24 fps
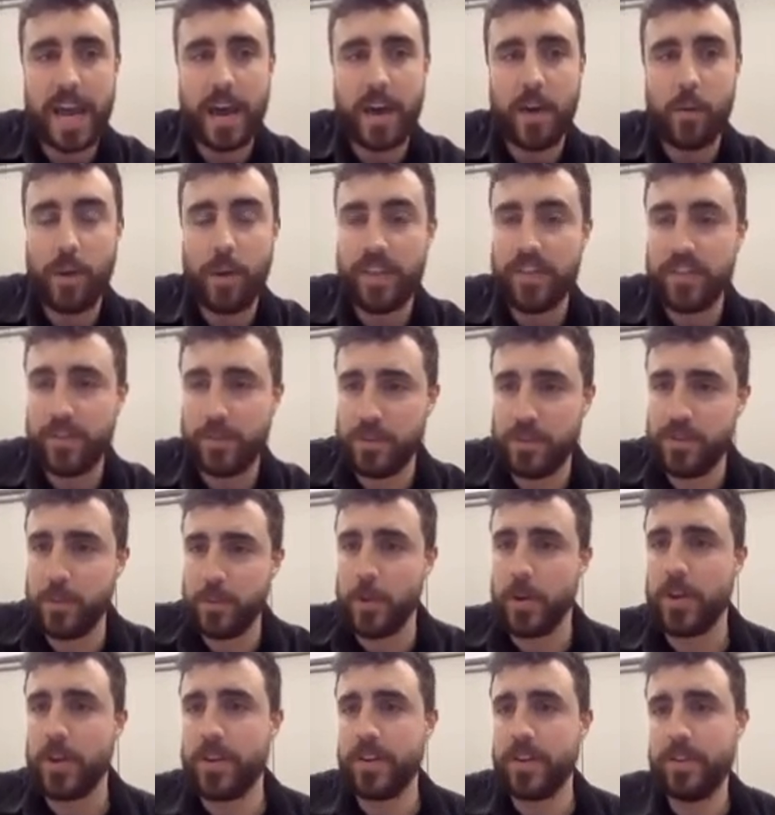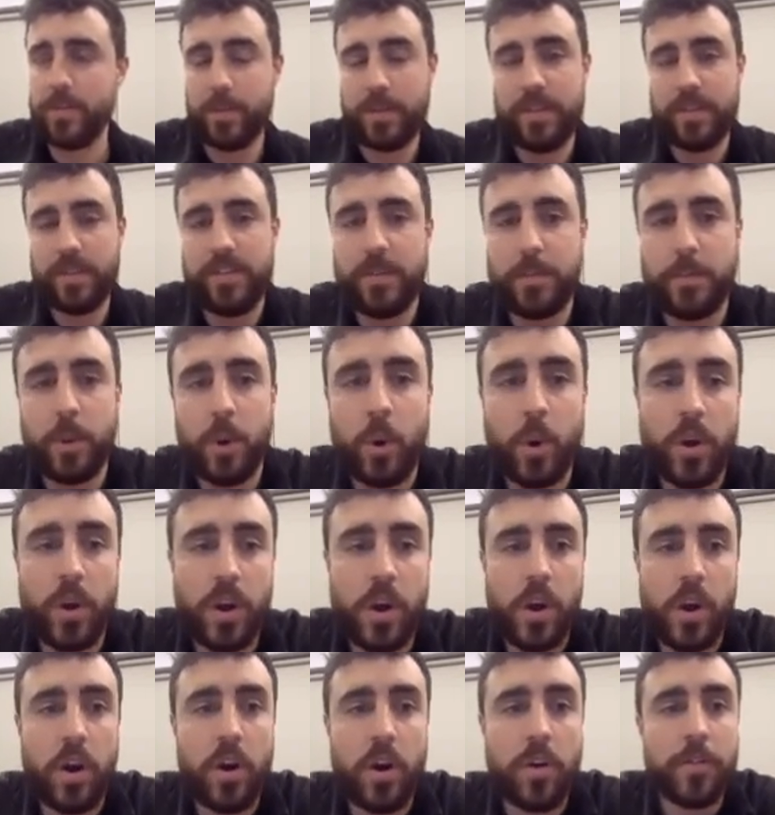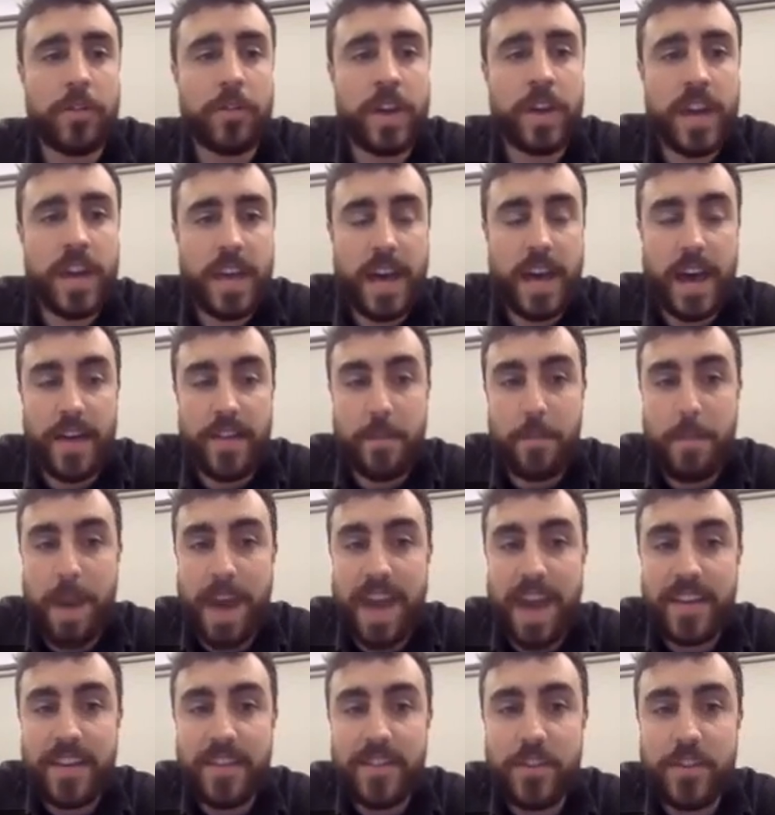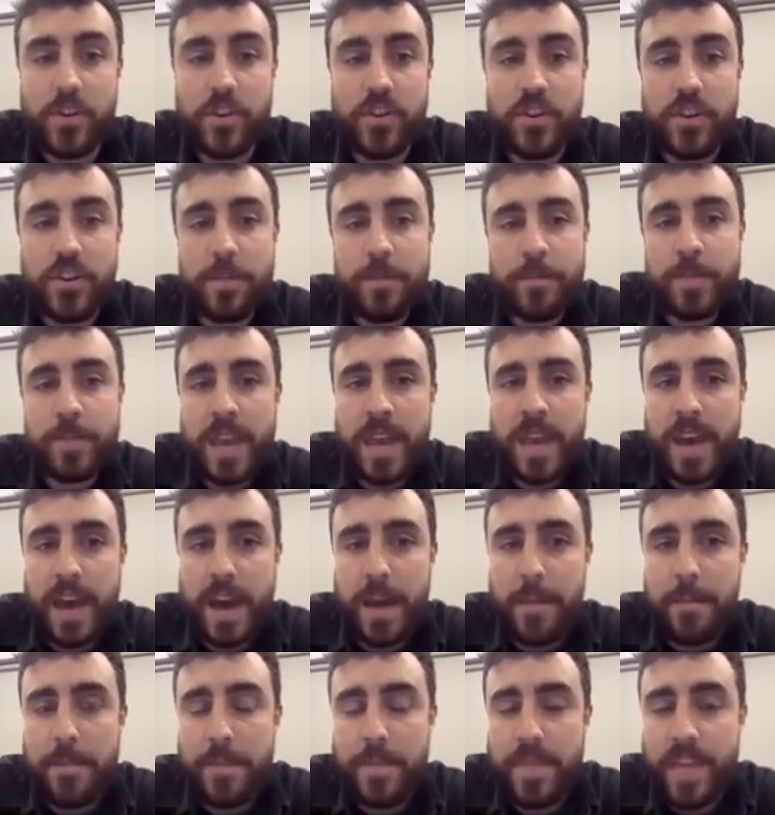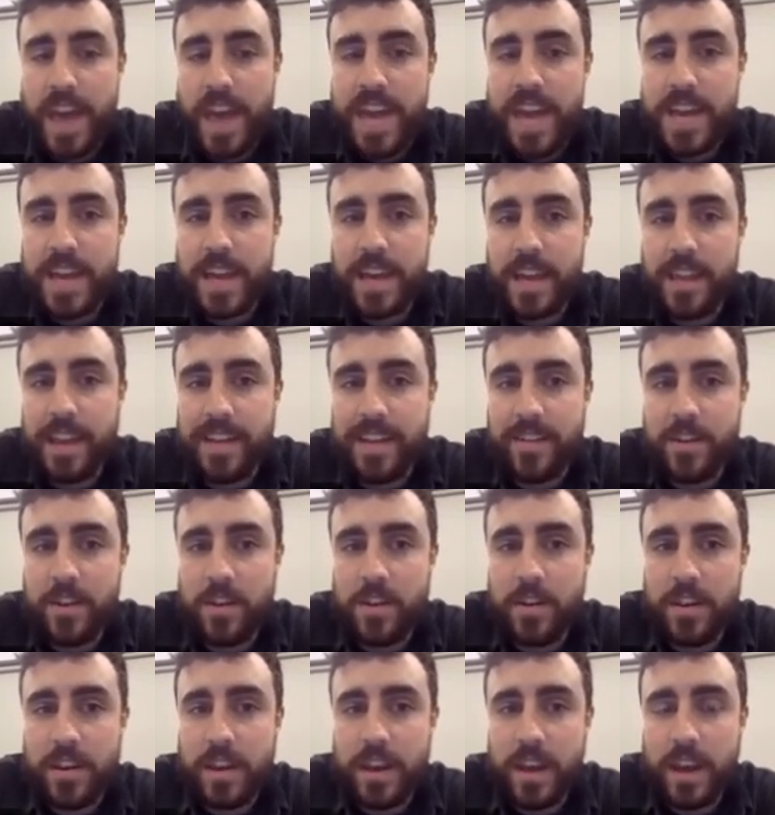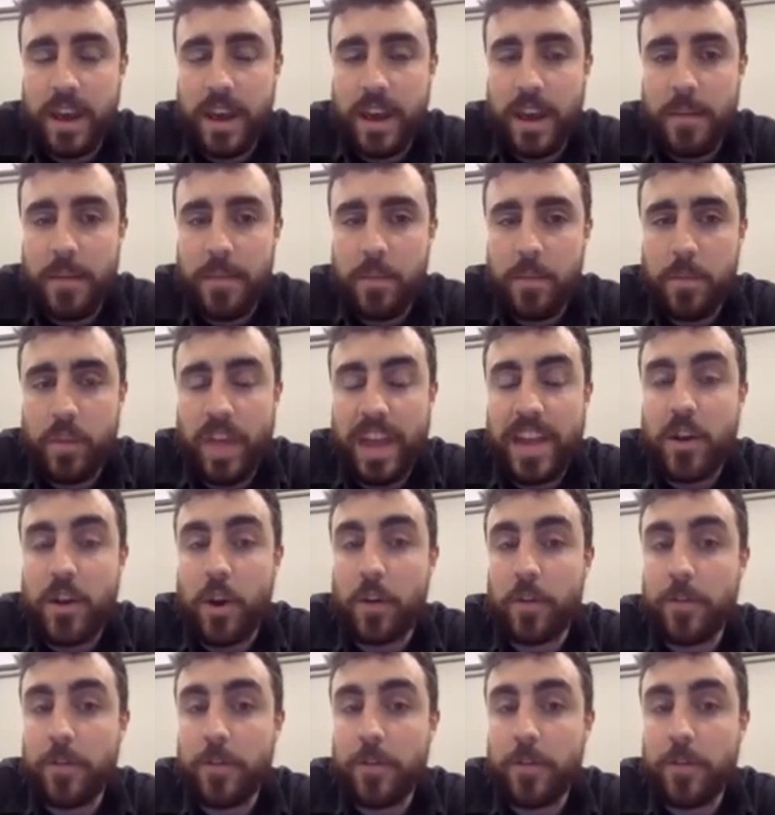Wetherspoon's workers with the support of the Bakers Union. They collected, they got